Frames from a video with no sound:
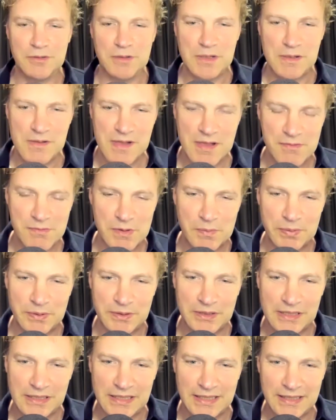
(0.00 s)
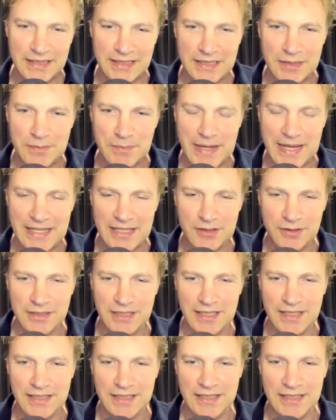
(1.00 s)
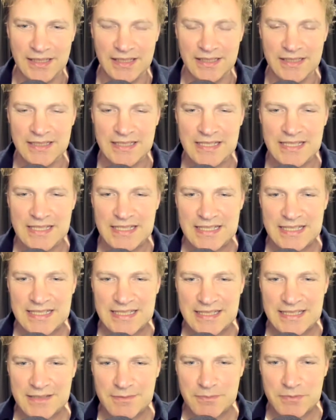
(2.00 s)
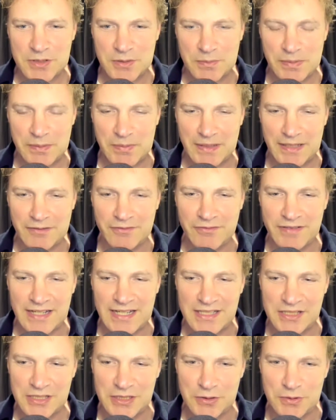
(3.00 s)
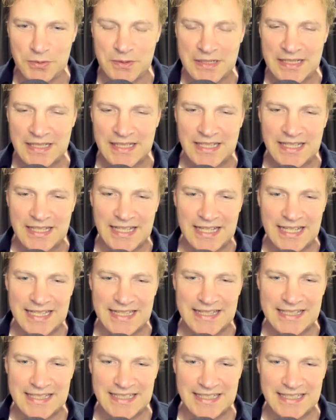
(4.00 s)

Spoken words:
well, I will put a link in the bio then so people can find you. And